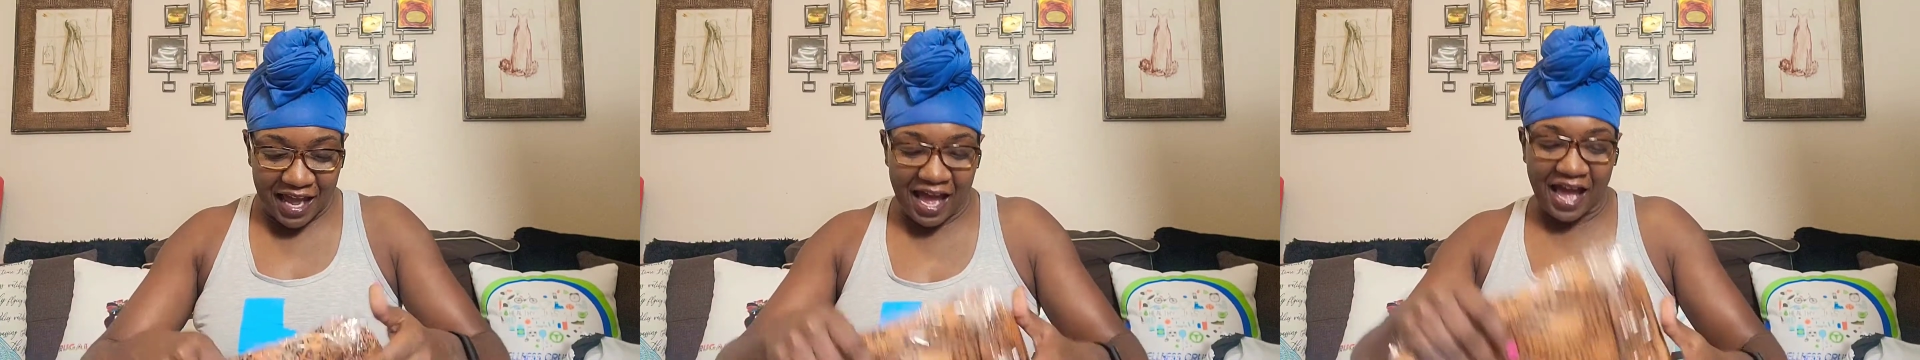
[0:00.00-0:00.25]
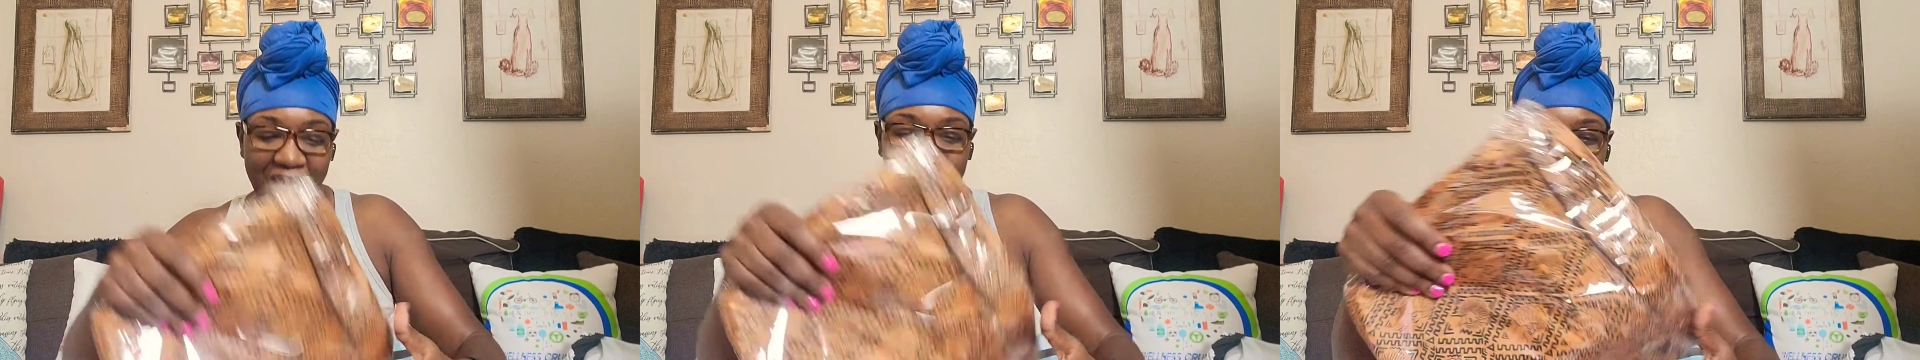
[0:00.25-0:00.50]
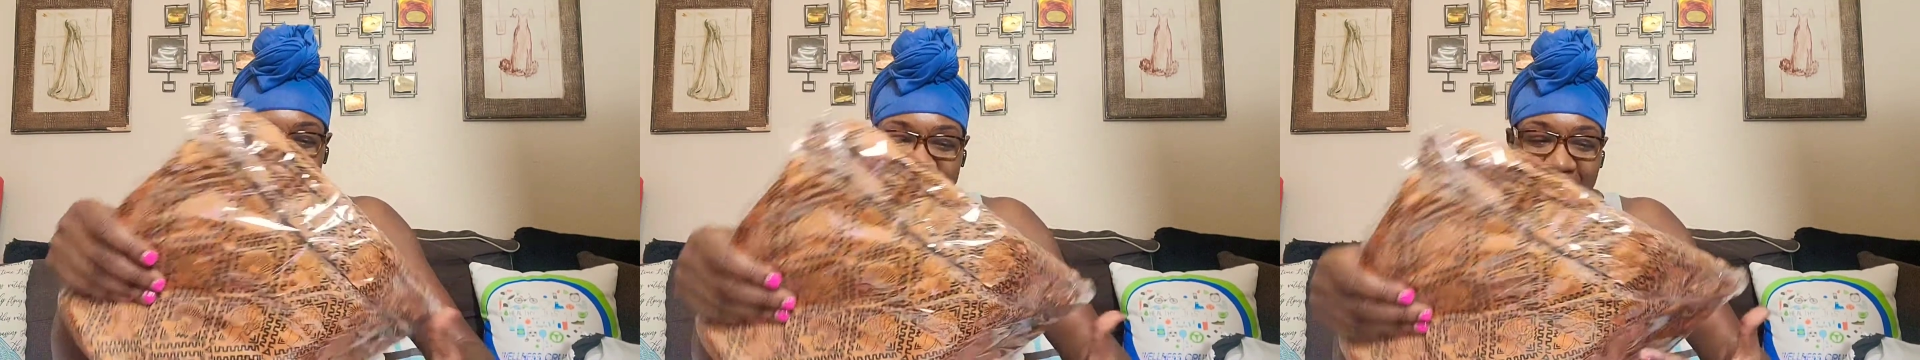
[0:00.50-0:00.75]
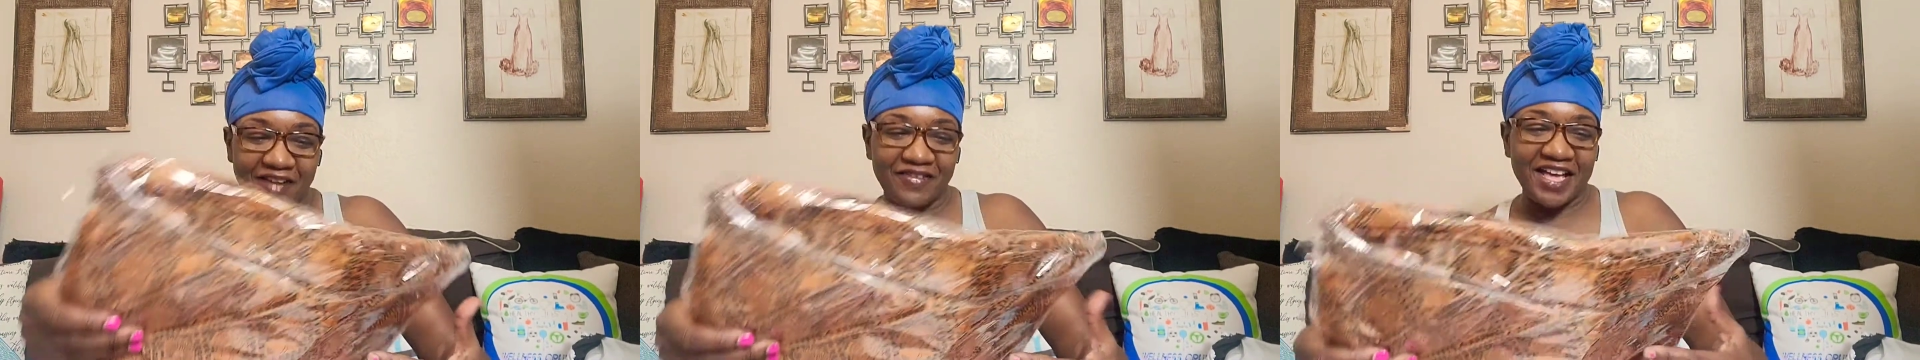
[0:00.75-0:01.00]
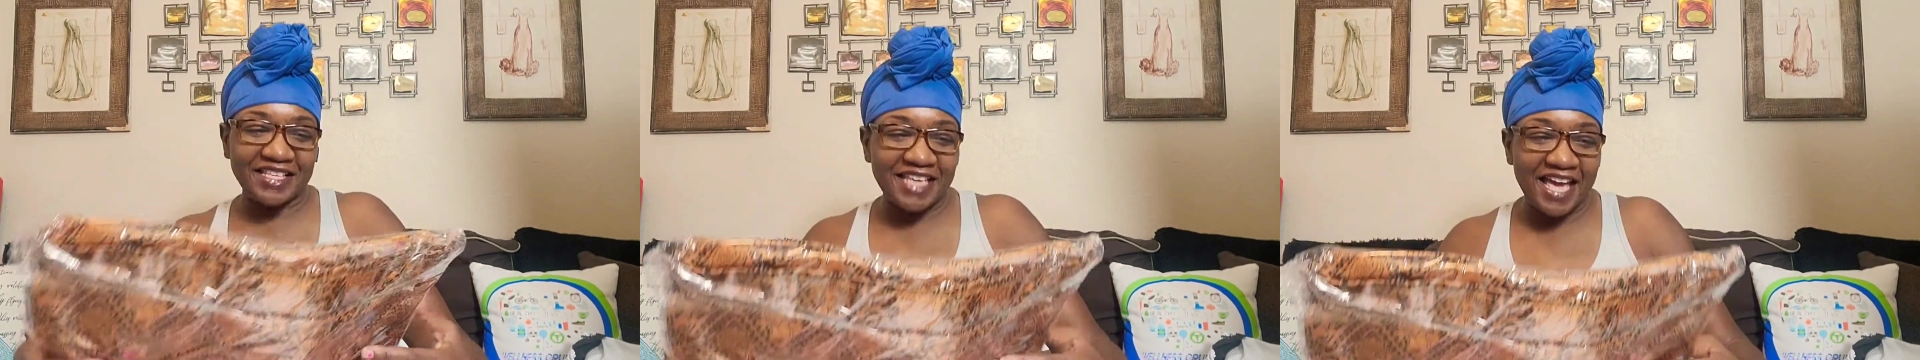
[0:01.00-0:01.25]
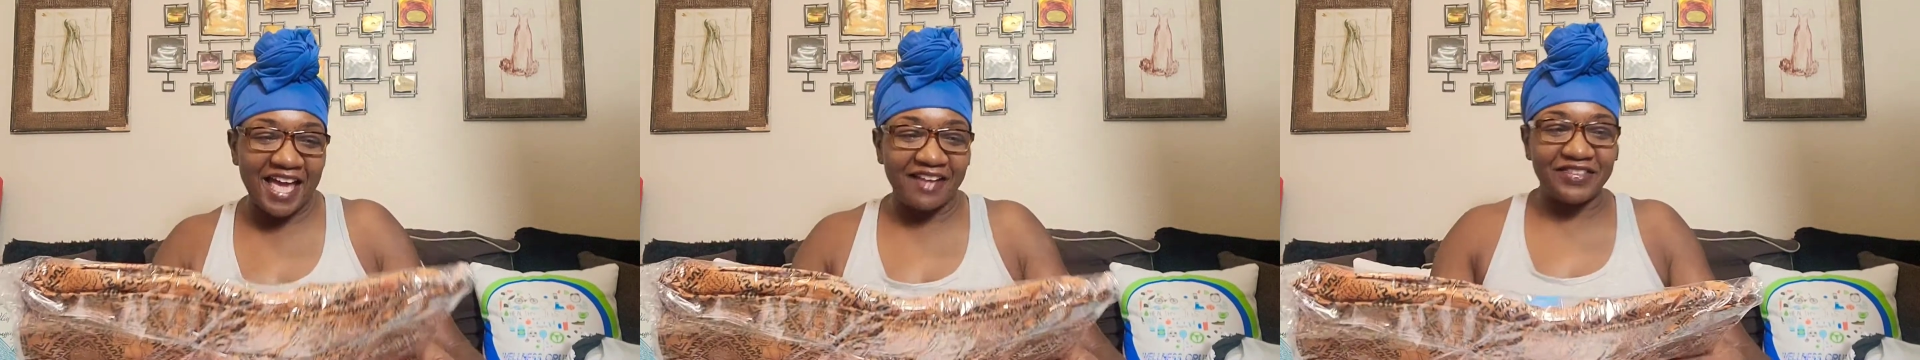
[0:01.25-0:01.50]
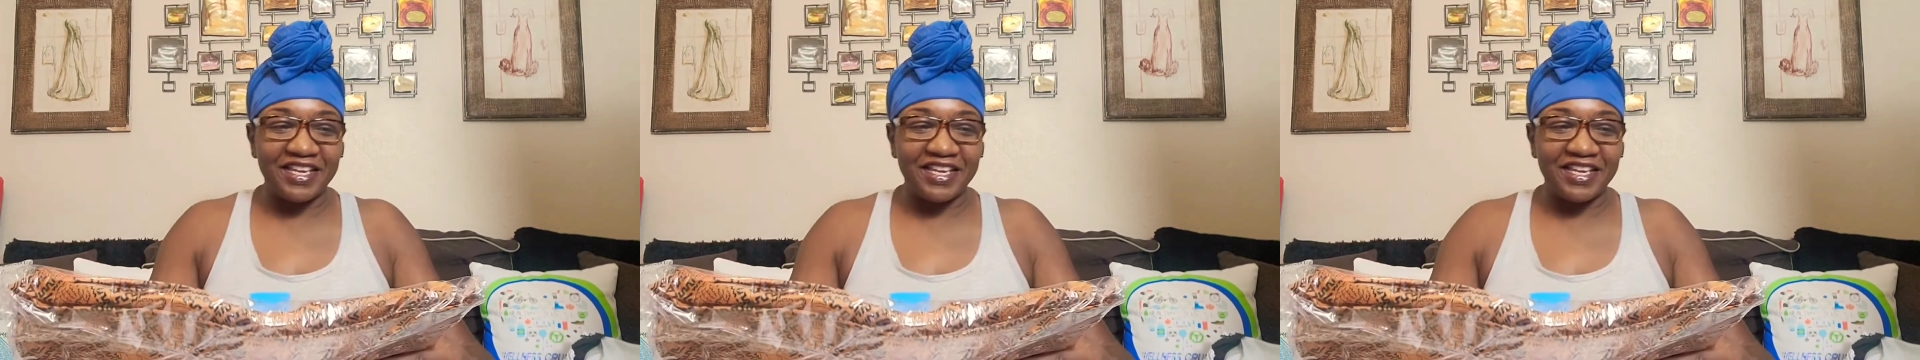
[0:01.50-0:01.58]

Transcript: how many of us have